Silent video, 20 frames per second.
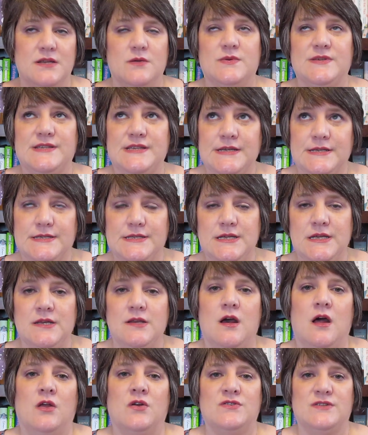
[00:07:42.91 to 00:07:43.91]
It was
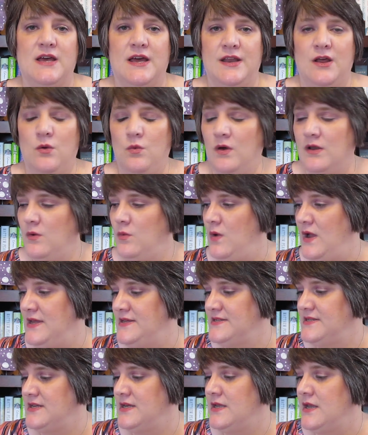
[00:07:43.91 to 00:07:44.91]
$16. I don't want to
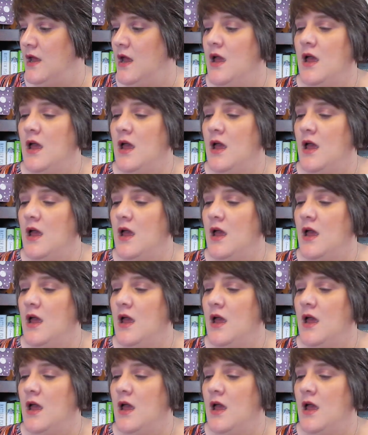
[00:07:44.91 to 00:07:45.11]
waste it.